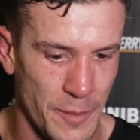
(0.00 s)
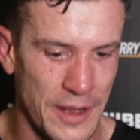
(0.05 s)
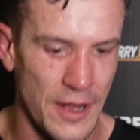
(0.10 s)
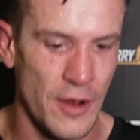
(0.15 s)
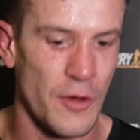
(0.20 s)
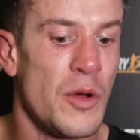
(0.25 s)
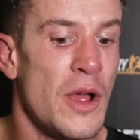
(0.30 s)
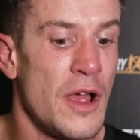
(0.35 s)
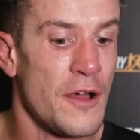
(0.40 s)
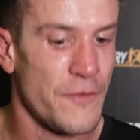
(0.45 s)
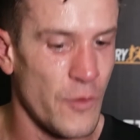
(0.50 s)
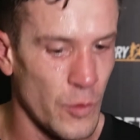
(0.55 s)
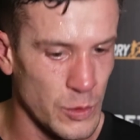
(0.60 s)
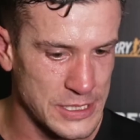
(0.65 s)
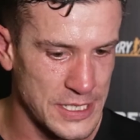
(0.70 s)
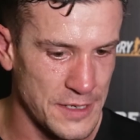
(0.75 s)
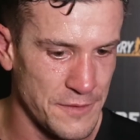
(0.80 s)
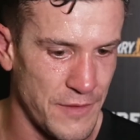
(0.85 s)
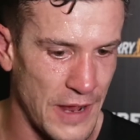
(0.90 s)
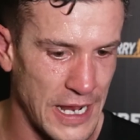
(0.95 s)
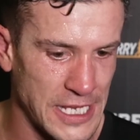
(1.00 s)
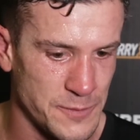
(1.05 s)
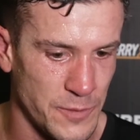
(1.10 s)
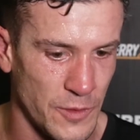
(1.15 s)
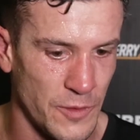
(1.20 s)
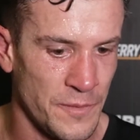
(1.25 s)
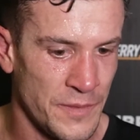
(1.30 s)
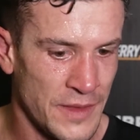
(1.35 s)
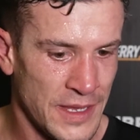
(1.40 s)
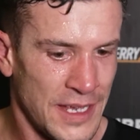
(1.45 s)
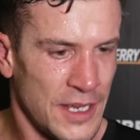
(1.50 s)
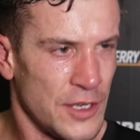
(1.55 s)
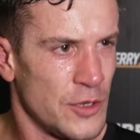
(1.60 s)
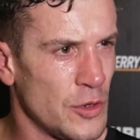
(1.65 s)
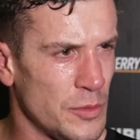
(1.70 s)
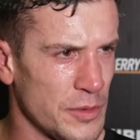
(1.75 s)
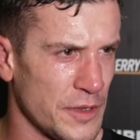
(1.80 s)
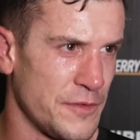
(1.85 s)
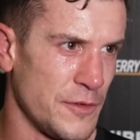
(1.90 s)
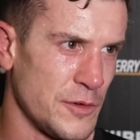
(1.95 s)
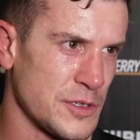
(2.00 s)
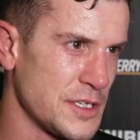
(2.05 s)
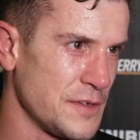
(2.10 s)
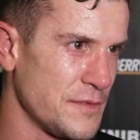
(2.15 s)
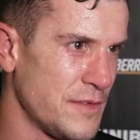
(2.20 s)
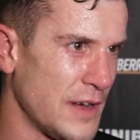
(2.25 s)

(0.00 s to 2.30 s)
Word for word: I know 14 fights, but normally 14